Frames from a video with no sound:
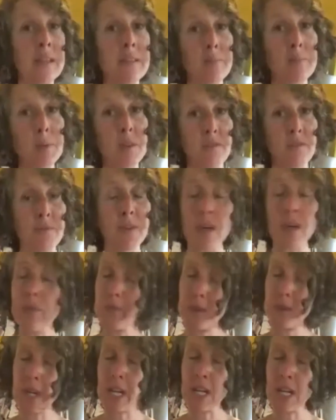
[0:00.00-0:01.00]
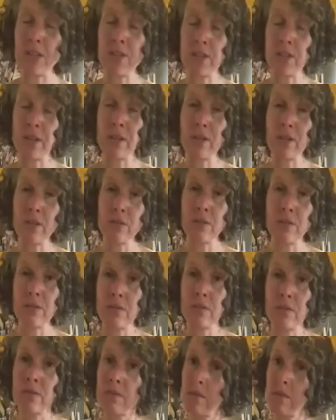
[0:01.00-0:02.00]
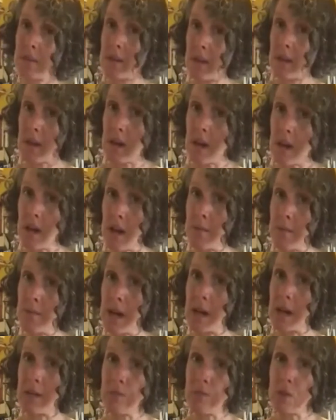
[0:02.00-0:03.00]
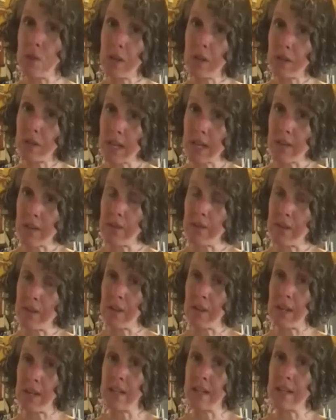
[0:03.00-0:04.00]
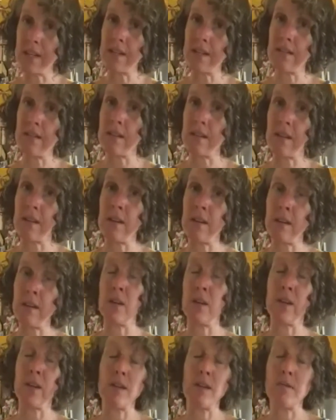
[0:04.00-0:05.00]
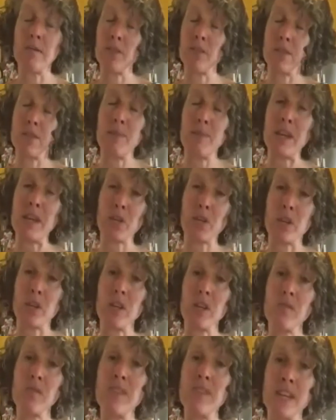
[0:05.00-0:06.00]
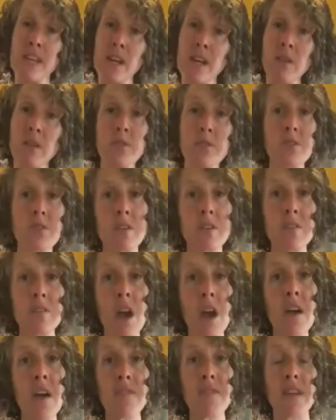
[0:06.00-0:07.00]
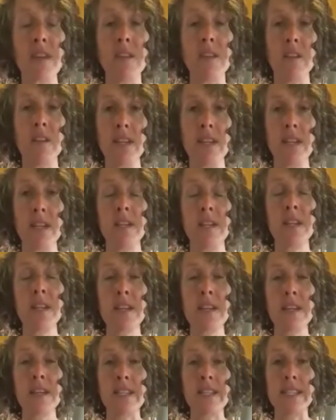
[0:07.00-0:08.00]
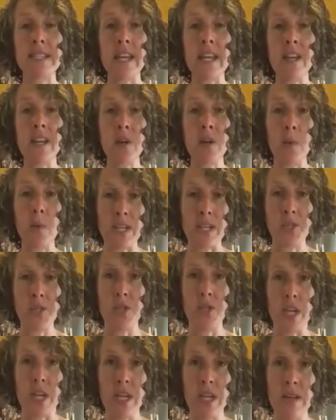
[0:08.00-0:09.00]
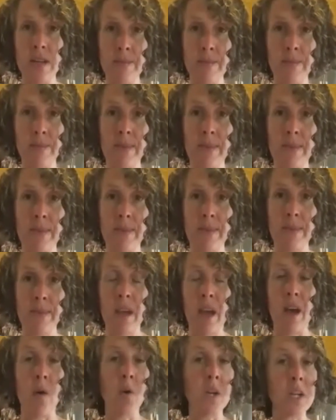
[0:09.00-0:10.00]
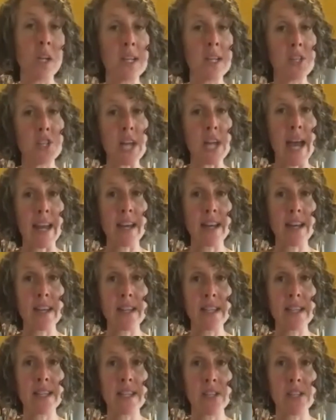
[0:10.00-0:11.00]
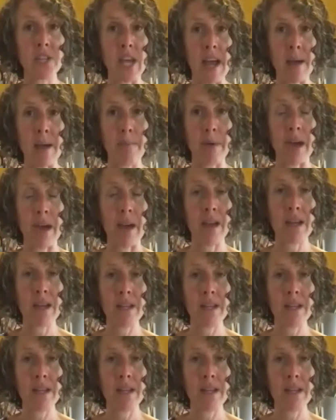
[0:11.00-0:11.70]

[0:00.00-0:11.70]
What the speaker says: please feel free to unmute yourself, and you can just make sure your video is turned off and you can say your question, or you can chat into the chat.